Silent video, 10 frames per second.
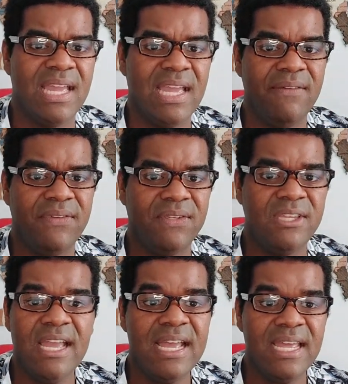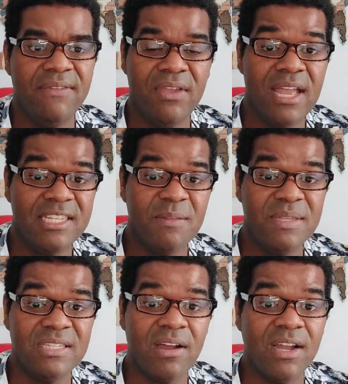If you guys have
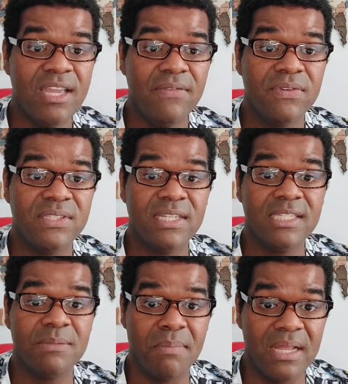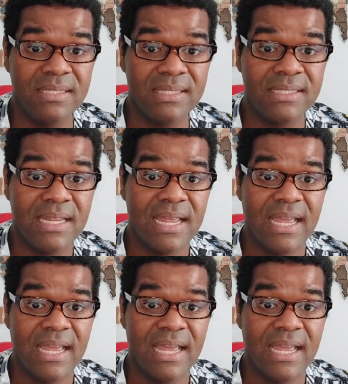been talking for 6 months